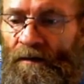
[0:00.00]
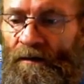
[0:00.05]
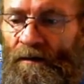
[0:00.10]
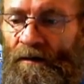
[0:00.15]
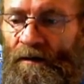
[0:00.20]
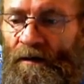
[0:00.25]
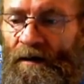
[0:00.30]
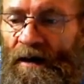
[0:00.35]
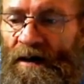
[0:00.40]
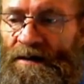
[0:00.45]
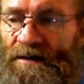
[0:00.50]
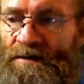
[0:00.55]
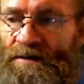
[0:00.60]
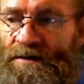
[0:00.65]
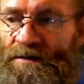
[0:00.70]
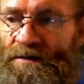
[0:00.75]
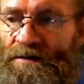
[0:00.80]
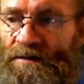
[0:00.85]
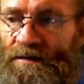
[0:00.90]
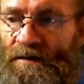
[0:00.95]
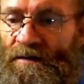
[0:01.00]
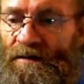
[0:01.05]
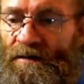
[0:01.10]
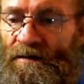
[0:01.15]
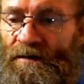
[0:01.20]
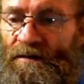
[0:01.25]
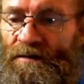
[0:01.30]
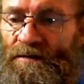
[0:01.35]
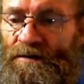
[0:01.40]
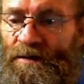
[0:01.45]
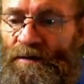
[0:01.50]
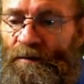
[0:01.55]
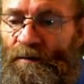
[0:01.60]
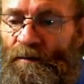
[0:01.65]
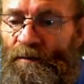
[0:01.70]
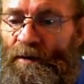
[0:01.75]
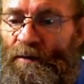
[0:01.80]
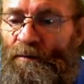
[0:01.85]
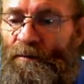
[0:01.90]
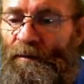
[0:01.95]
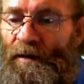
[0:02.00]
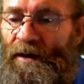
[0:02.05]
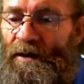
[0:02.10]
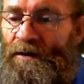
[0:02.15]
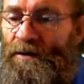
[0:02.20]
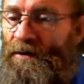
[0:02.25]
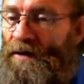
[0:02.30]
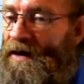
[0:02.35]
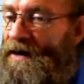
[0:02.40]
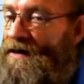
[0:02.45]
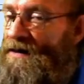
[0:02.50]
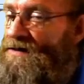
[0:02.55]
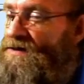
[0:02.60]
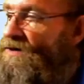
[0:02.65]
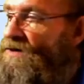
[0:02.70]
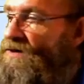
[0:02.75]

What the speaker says: You guys should feel free to ask